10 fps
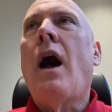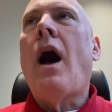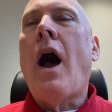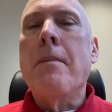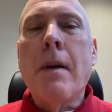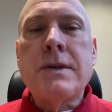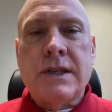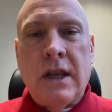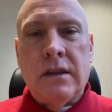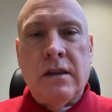I'm
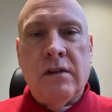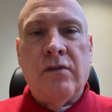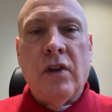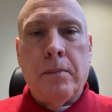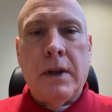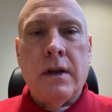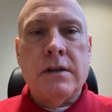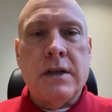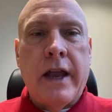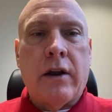upset that Filipina
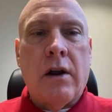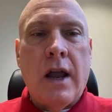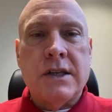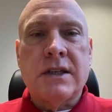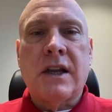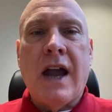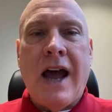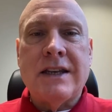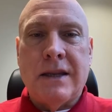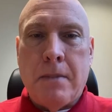Tiger Eyes
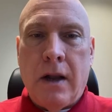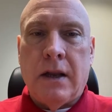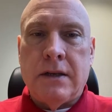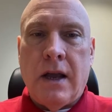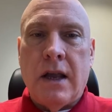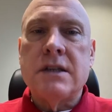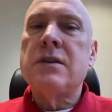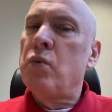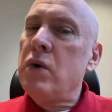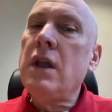got
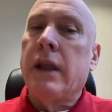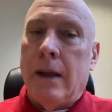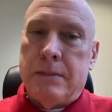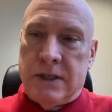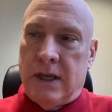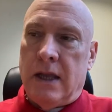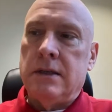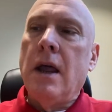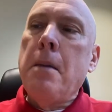demonetized. Really upset.